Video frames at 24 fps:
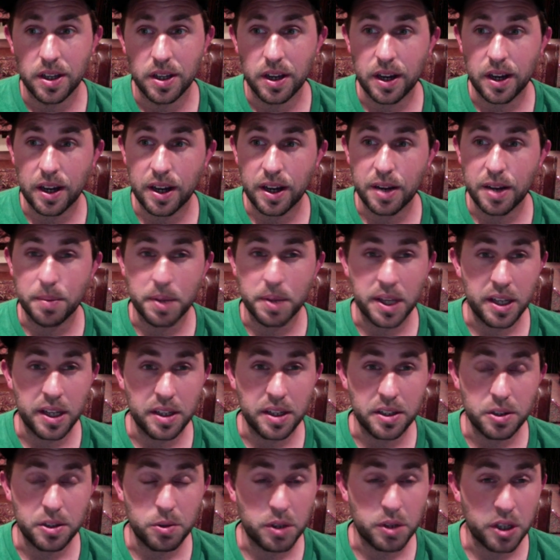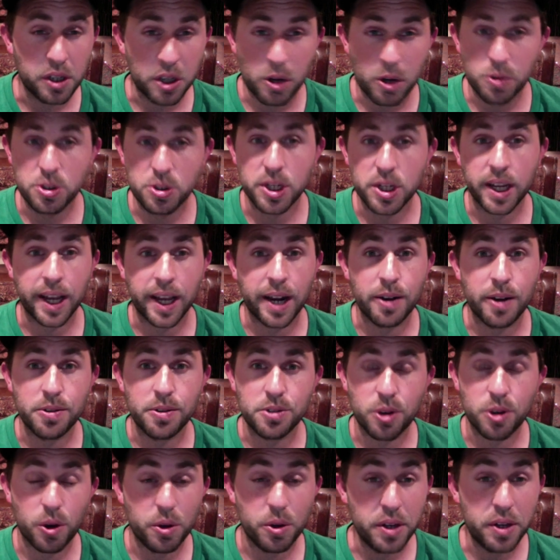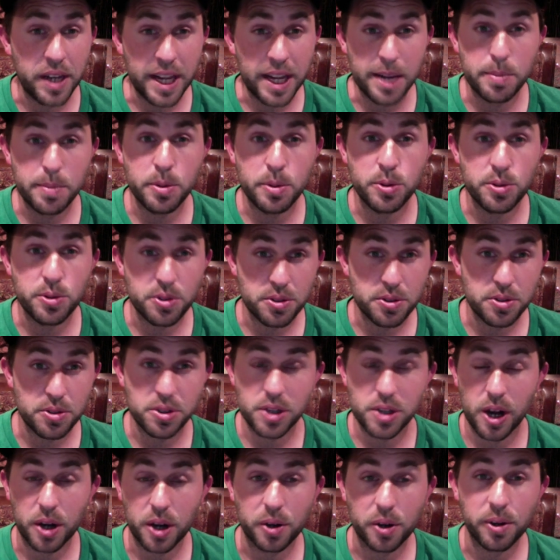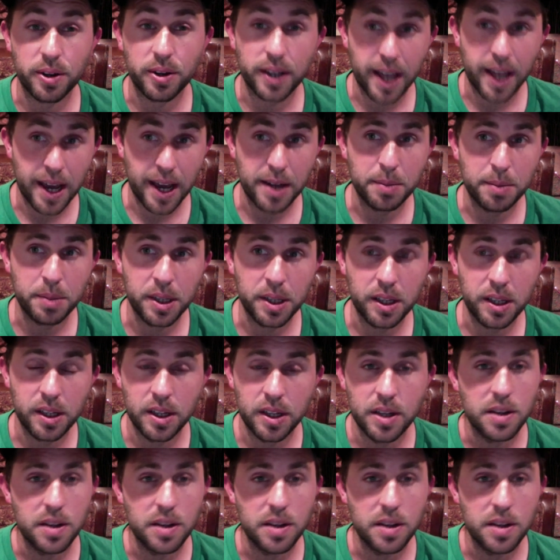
Um, and you can go check it out. It's called Neighbors Soccer Academy.